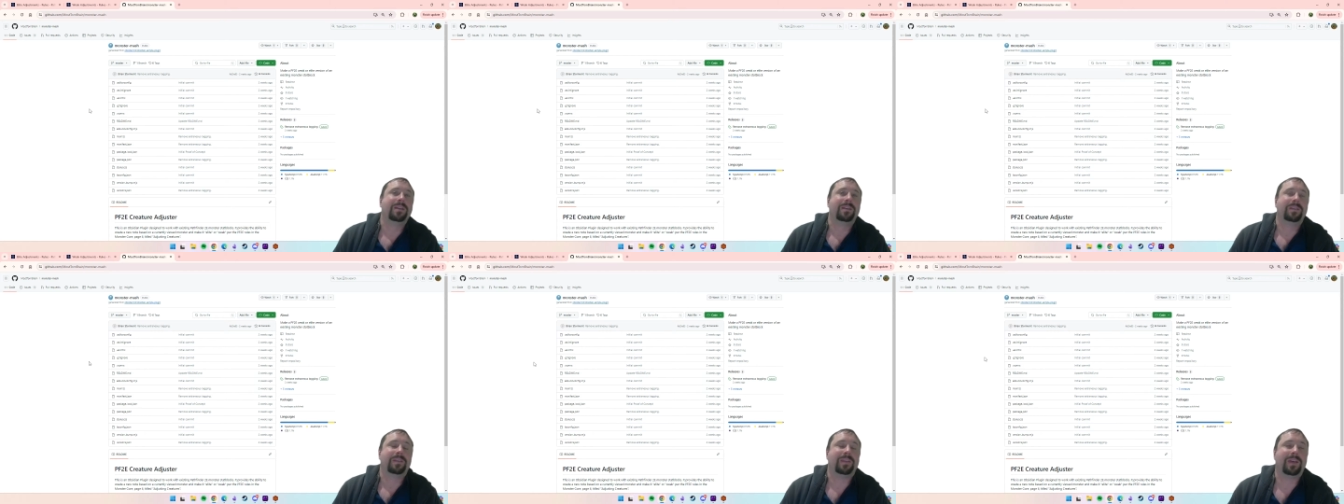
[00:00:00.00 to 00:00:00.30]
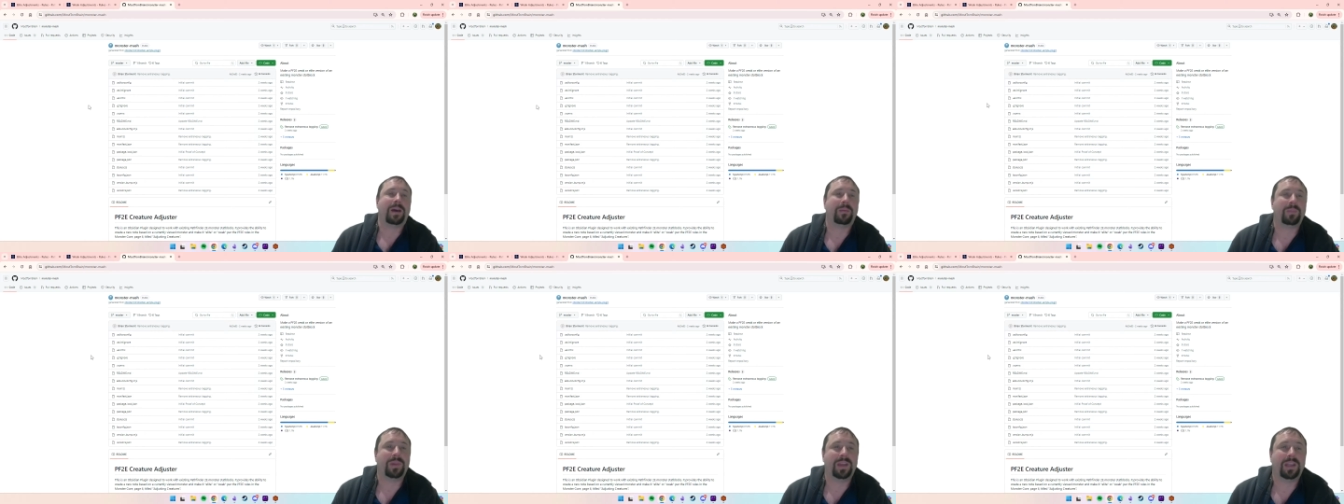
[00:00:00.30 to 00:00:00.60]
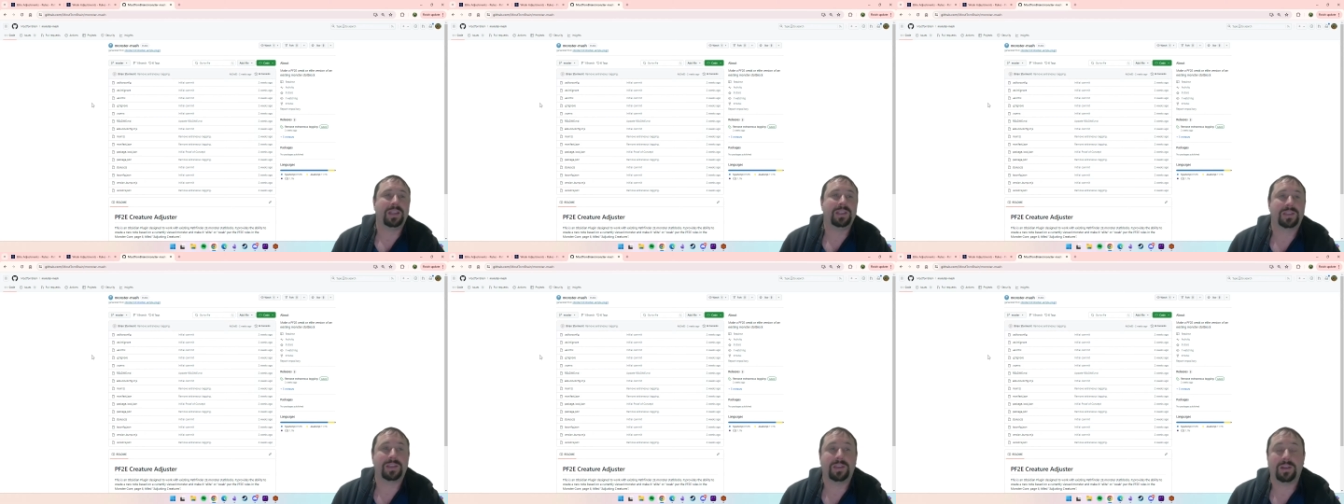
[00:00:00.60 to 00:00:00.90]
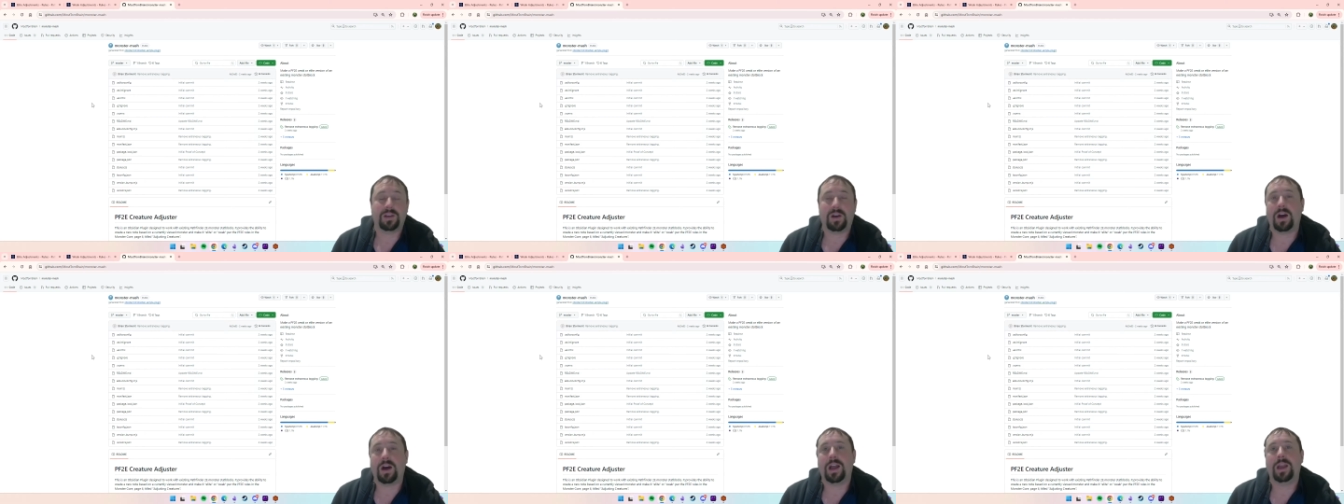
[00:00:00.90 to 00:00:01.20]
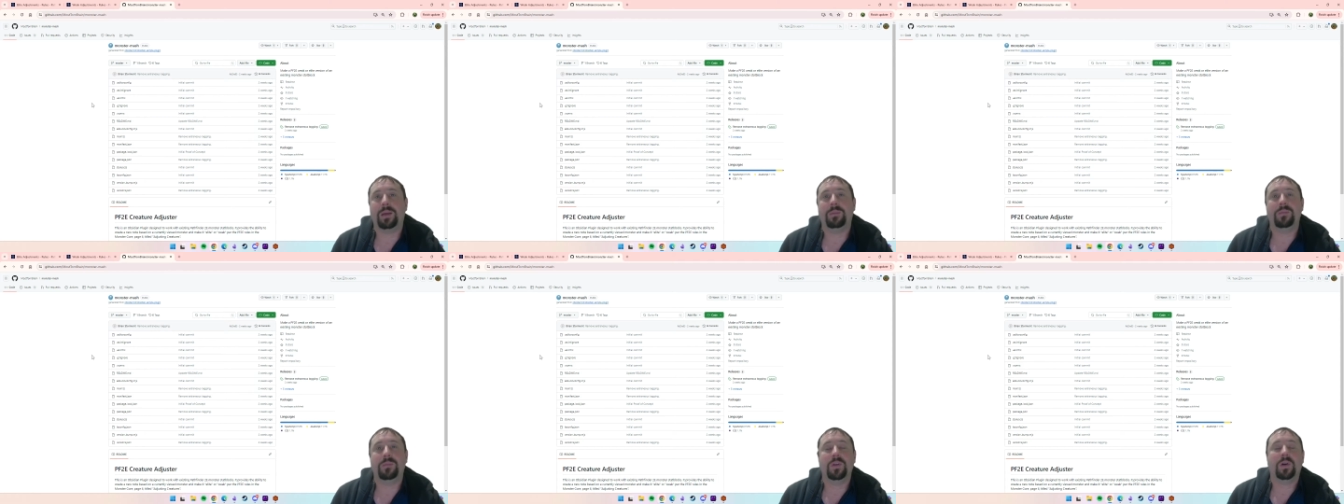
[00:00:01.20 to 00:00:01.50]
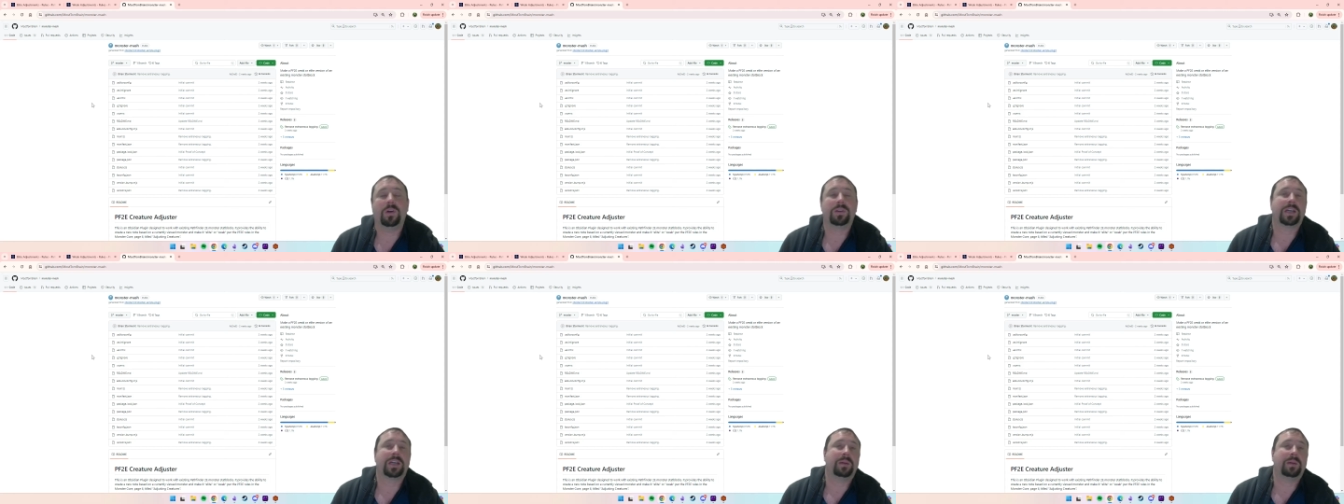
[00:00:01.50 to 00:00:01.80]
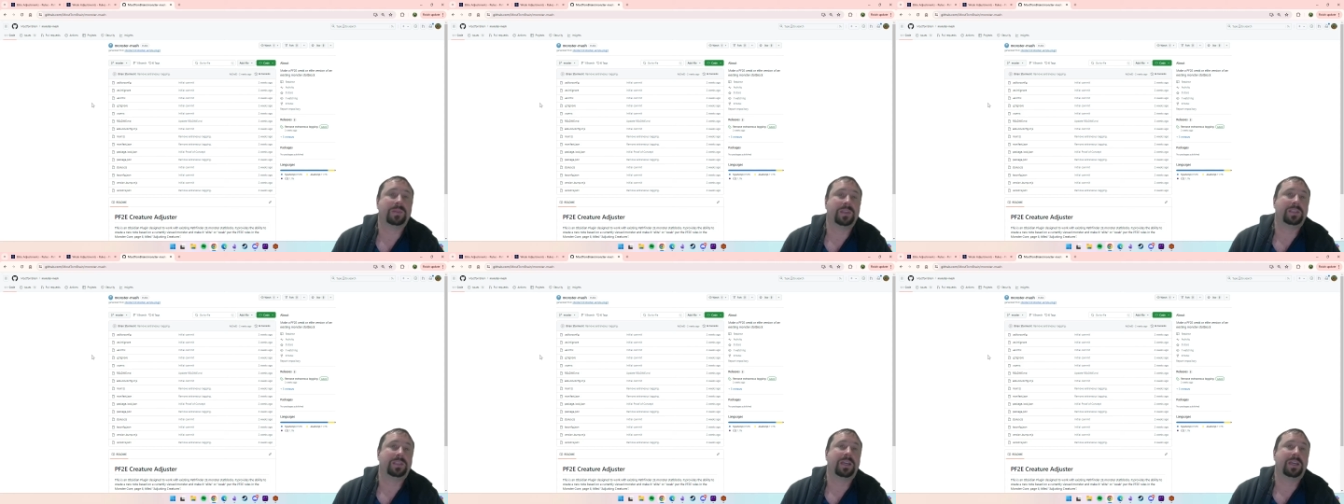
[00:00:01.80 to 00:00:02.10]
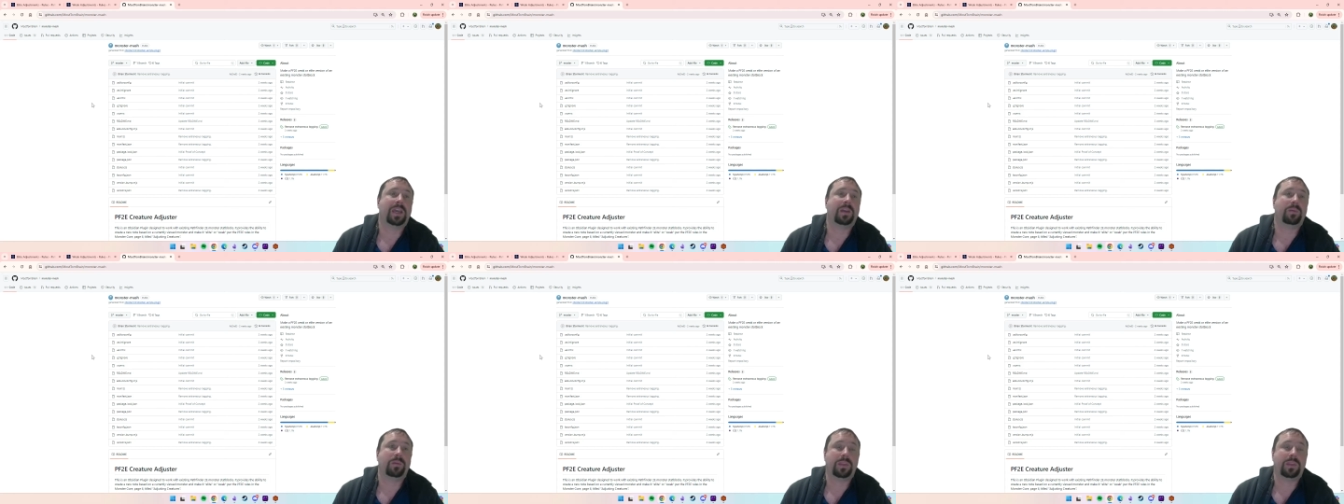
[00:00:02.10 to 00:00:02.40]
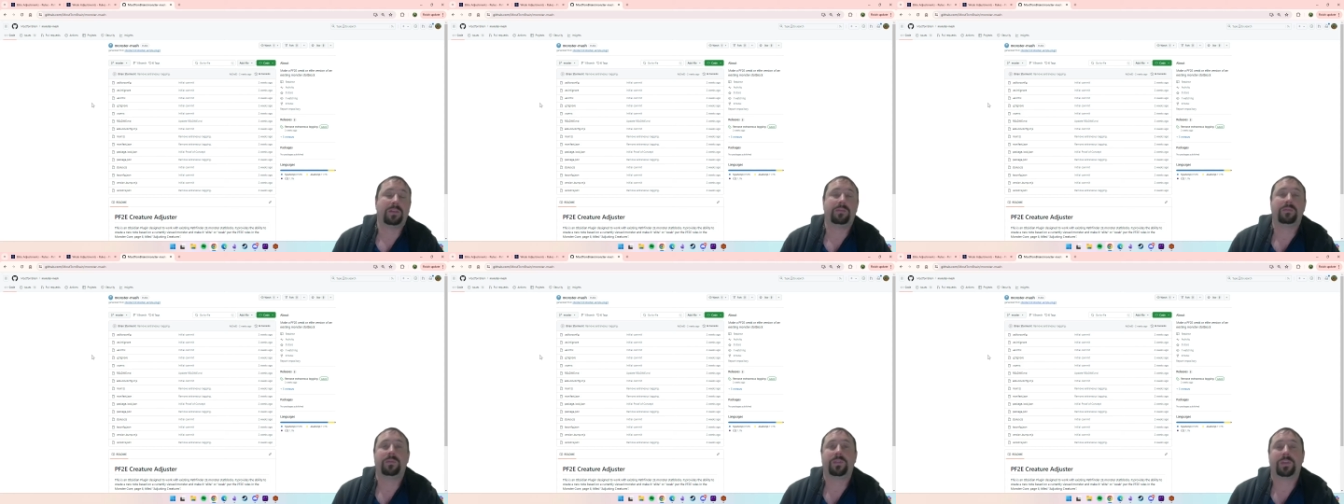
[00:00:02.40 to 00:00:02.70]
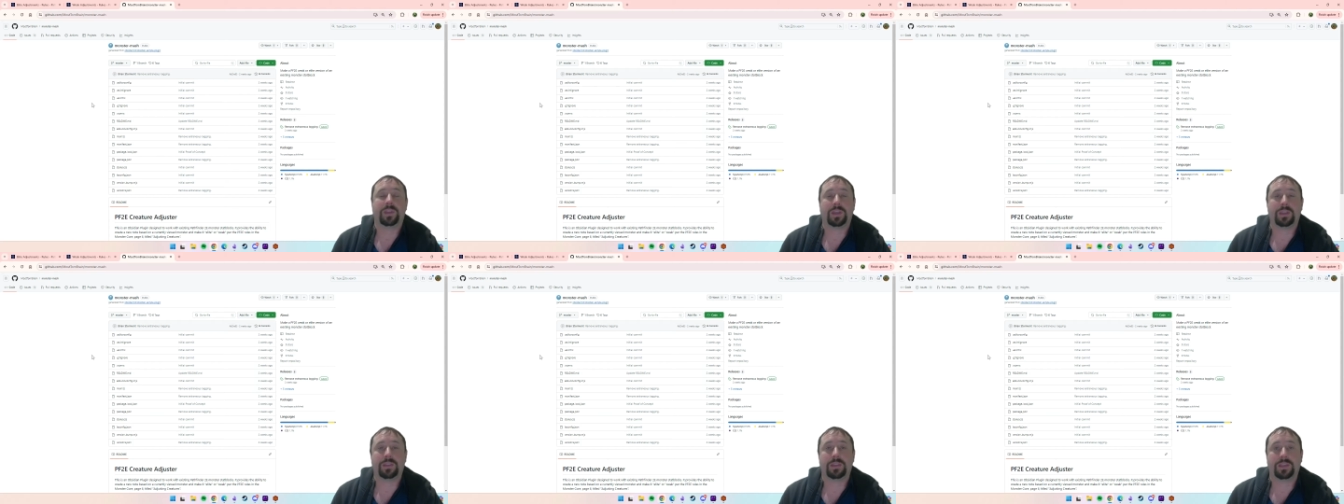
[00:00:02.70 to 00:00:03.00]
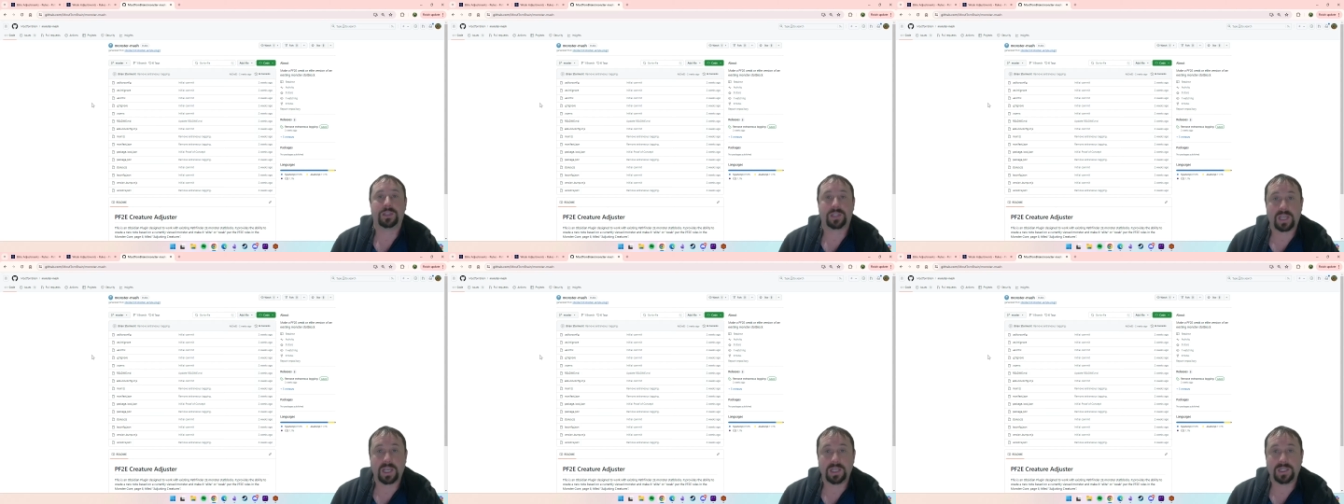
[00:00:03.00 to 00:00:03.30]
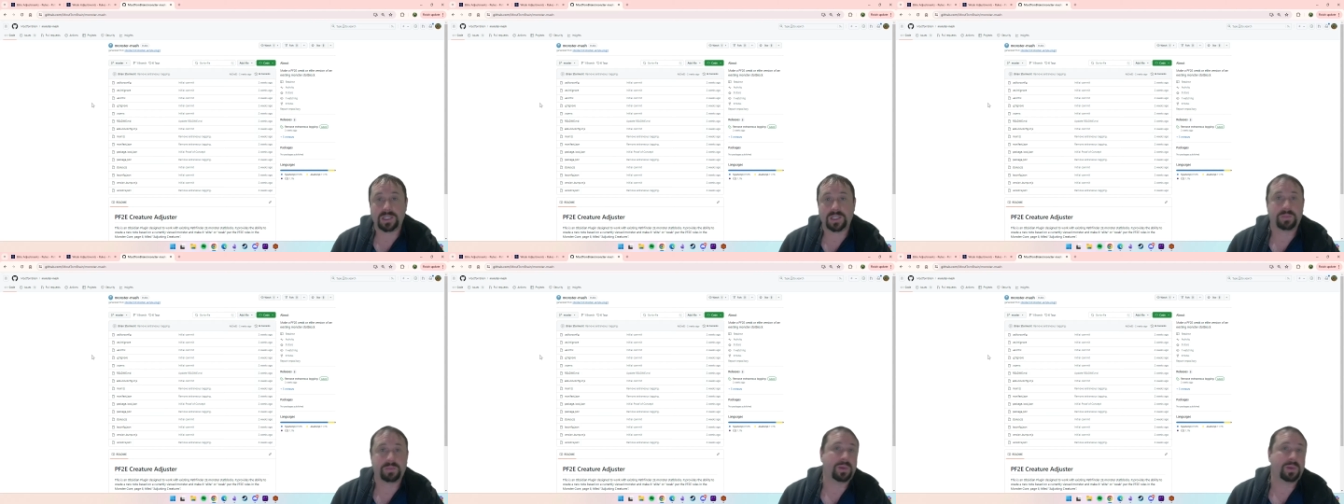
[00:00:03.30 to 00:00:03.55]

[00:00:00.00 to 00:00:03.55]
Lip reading: that means that I am not up to date with everything that changes,